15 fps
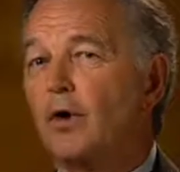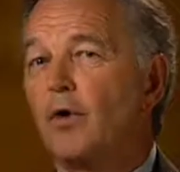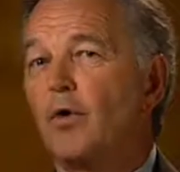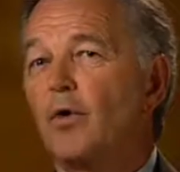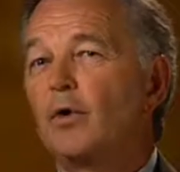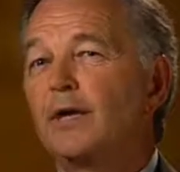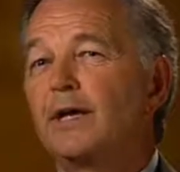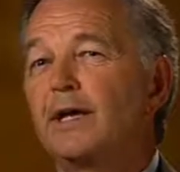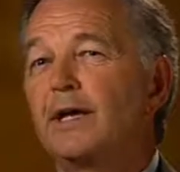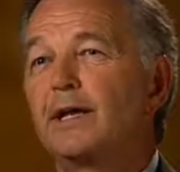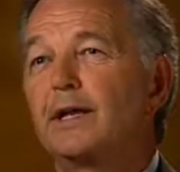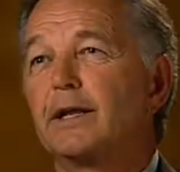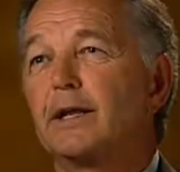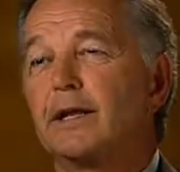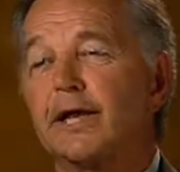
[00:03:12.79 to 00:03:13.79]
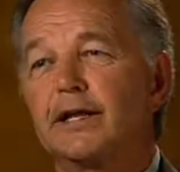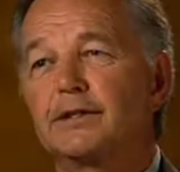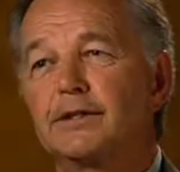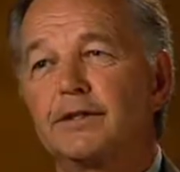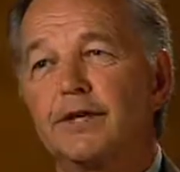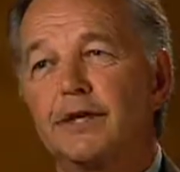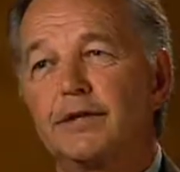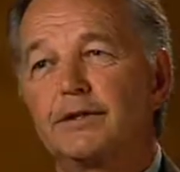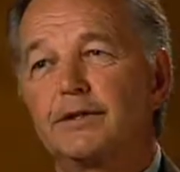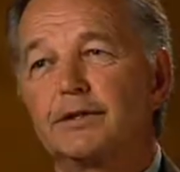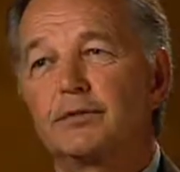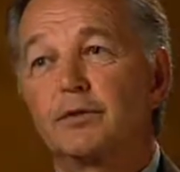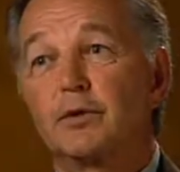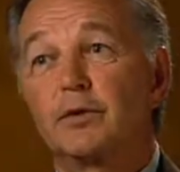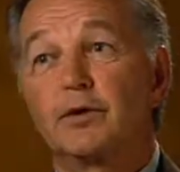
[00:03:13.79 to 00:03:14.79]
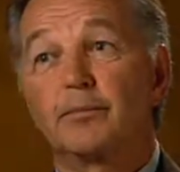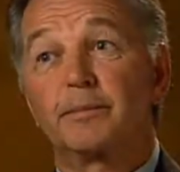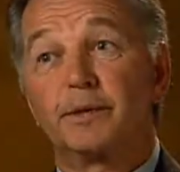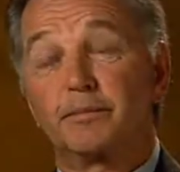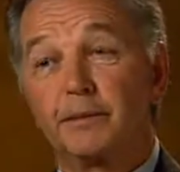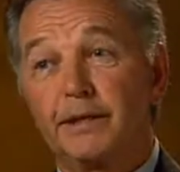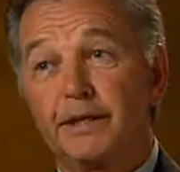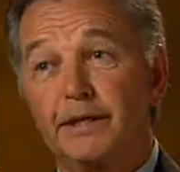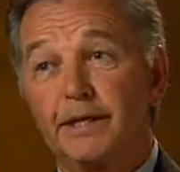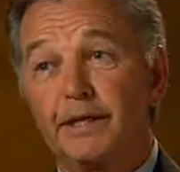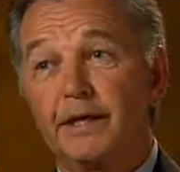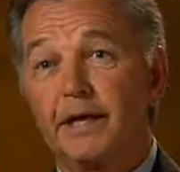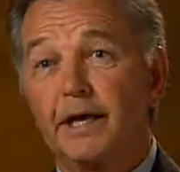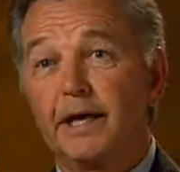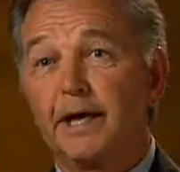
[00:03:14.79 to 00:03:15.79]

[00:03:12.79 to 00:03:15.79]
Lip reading: Only in late stages will there be bleeding,